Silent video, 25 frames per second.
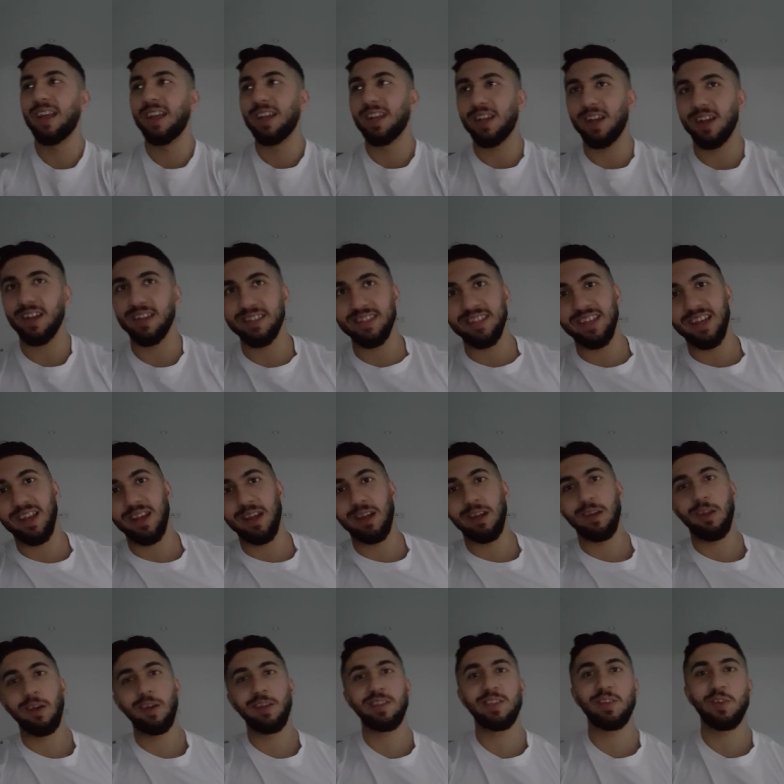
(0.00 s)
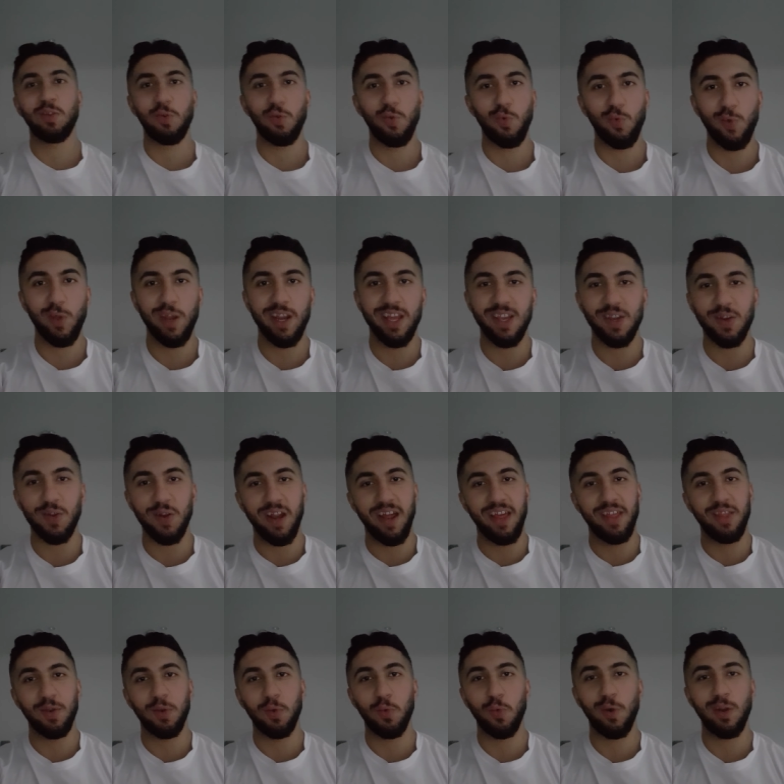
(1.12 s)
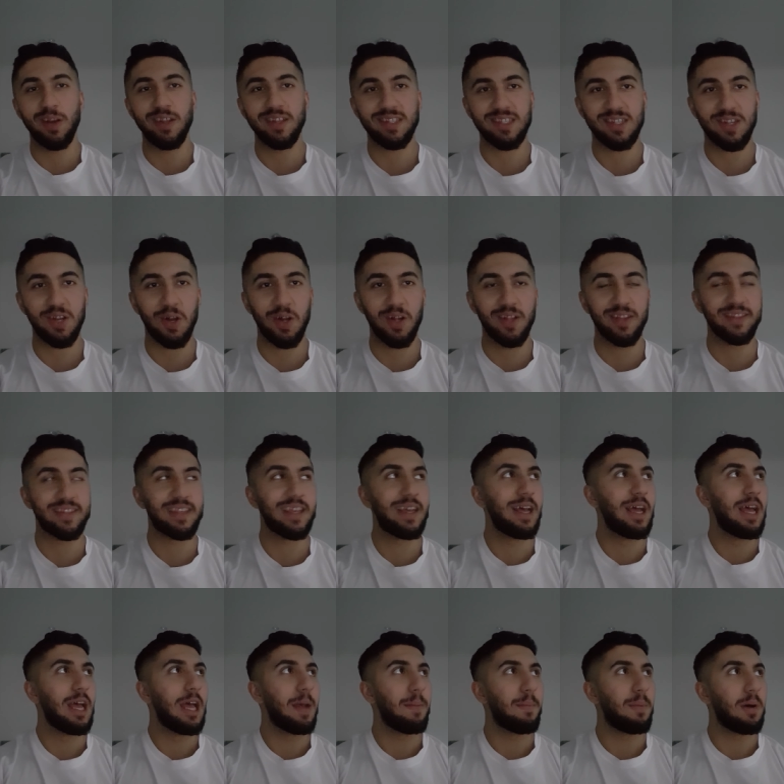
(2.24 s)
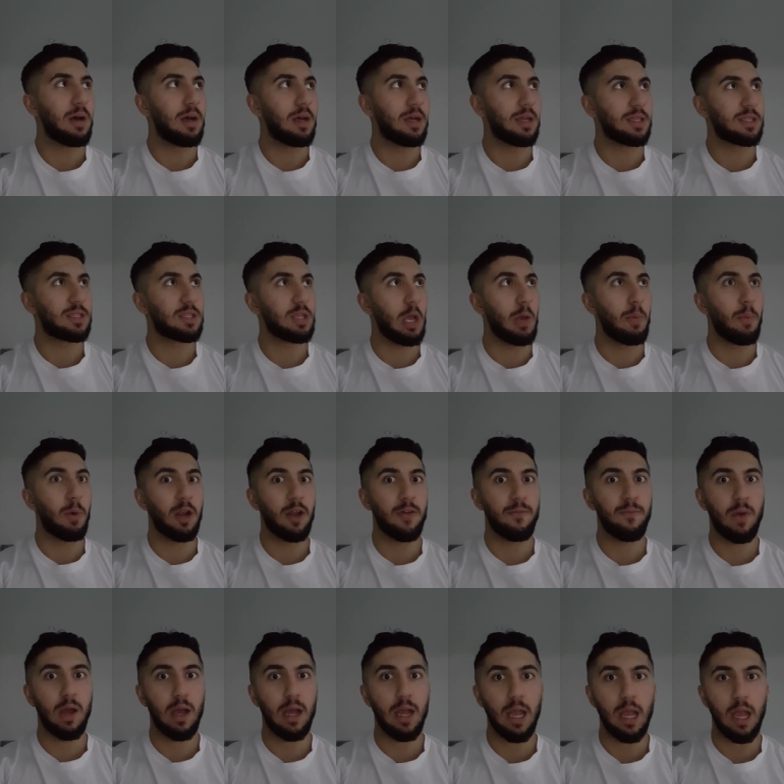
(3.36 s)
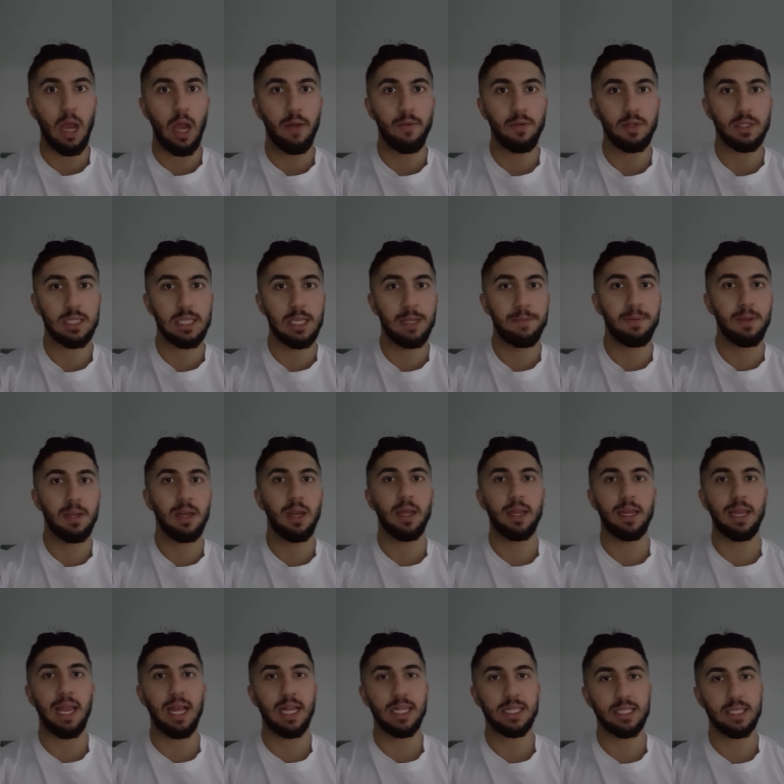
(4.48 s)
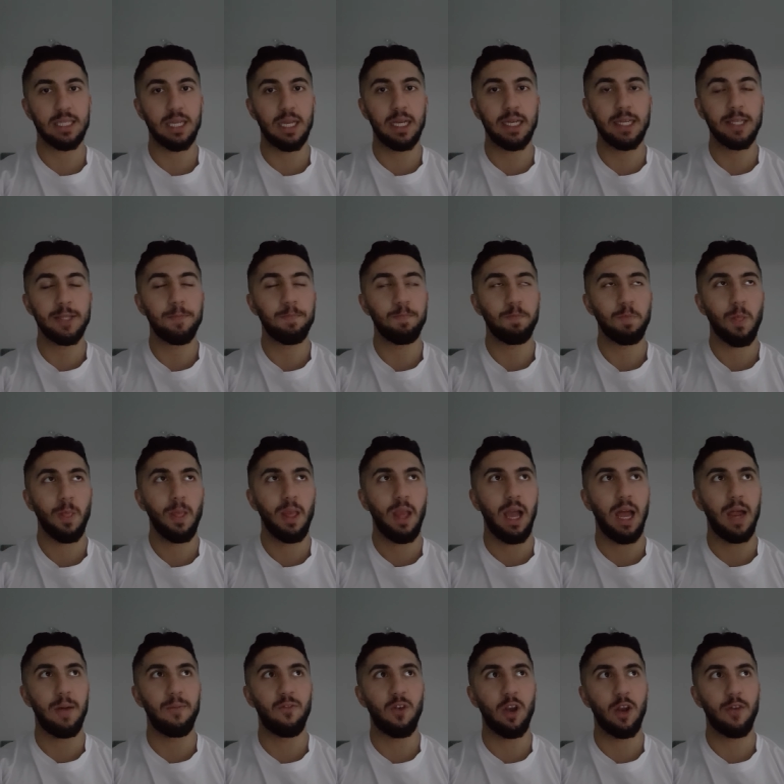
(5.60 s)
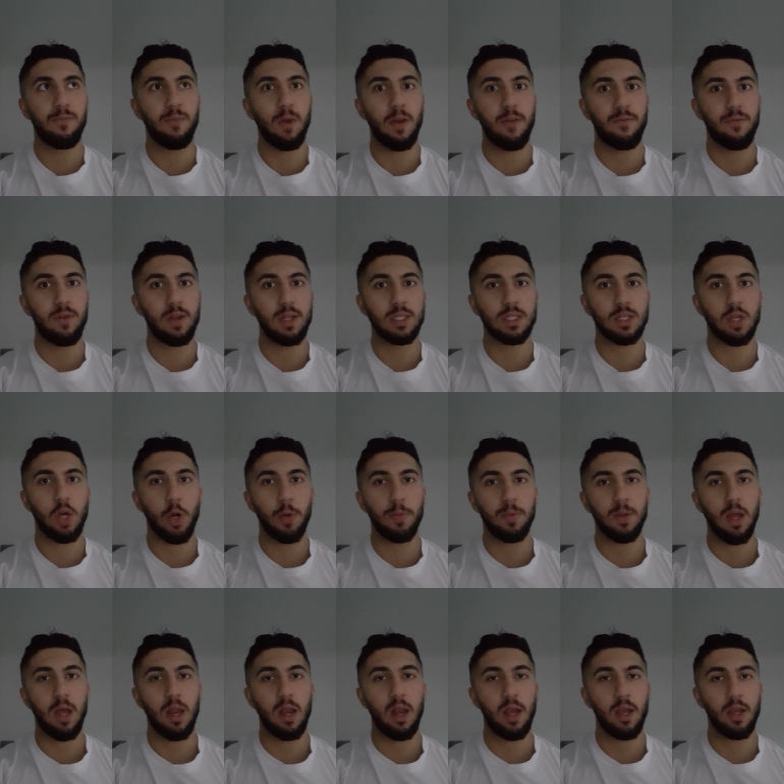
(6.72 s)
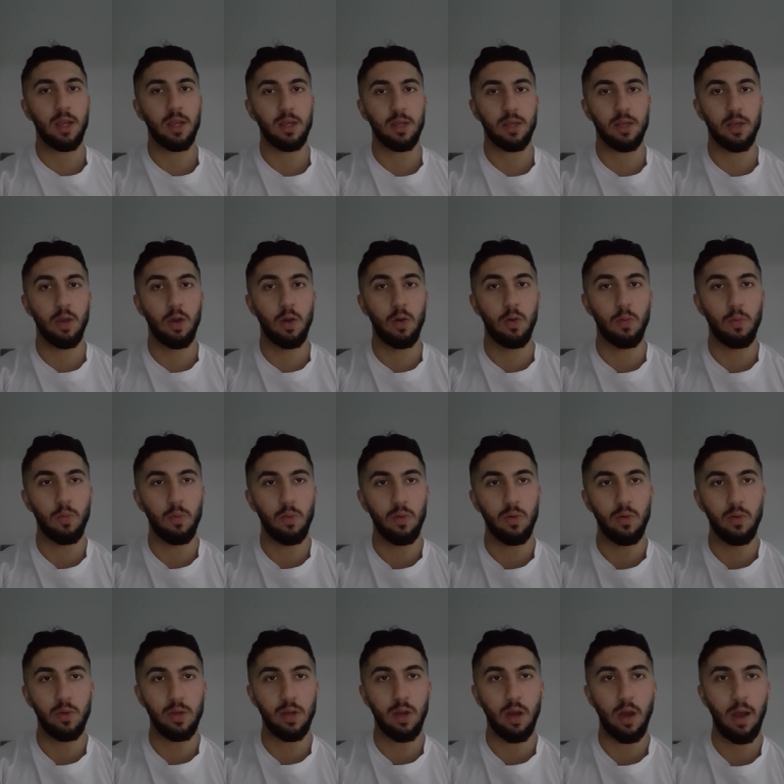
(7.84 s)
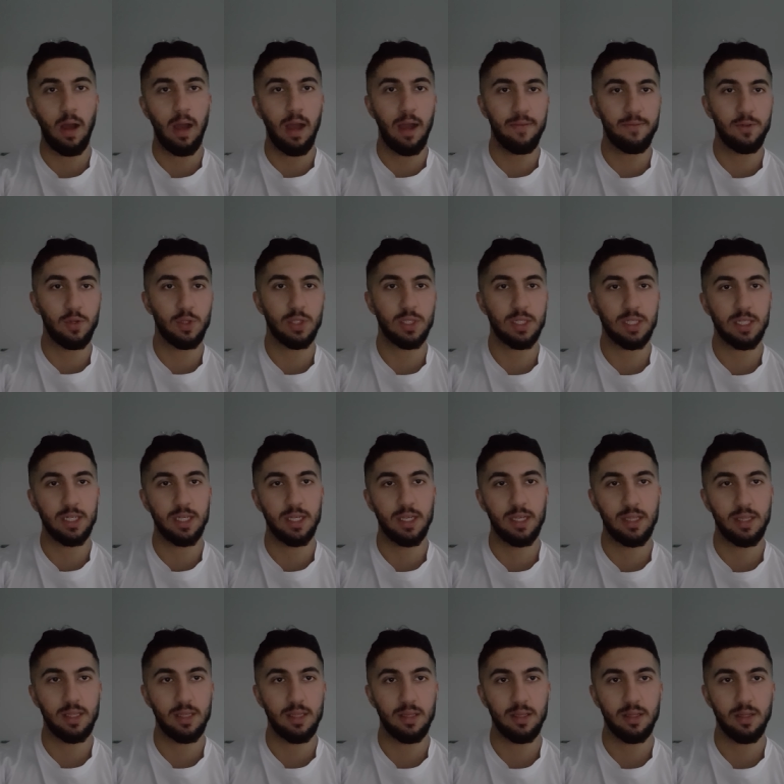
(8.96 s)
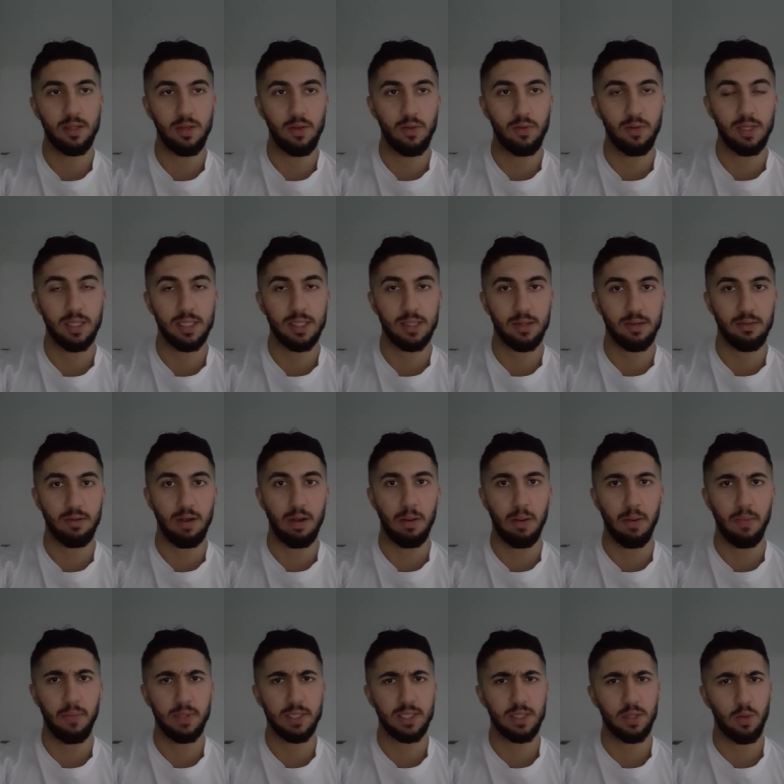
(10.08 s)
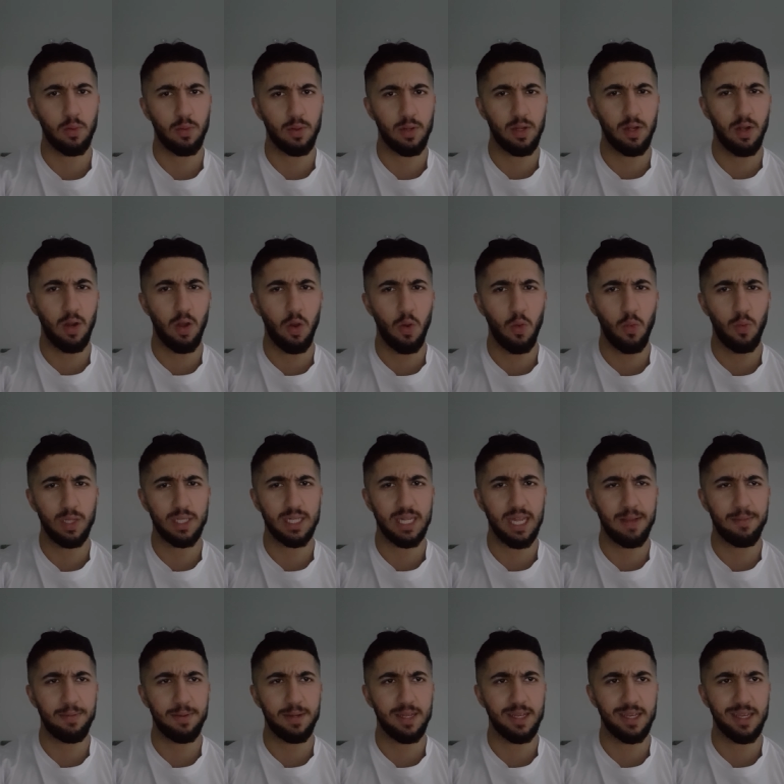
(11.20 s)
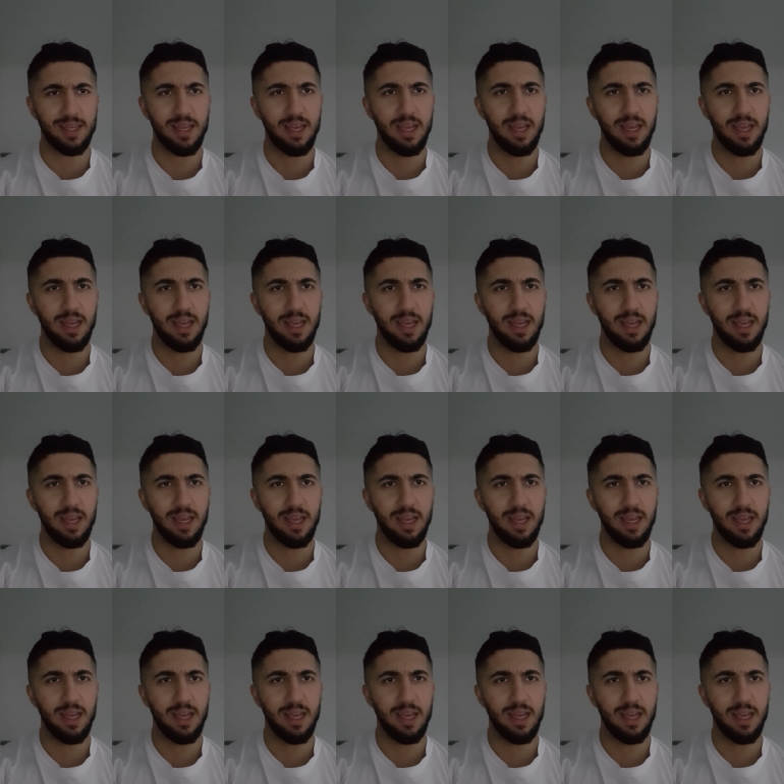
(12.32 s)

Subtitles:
kind of lottery winning, or I don't know what it's called. But I was sleeping like last night, and one of my friends called me and like, "Yo, look, have you seen your Instagram?" I was no, what's happening?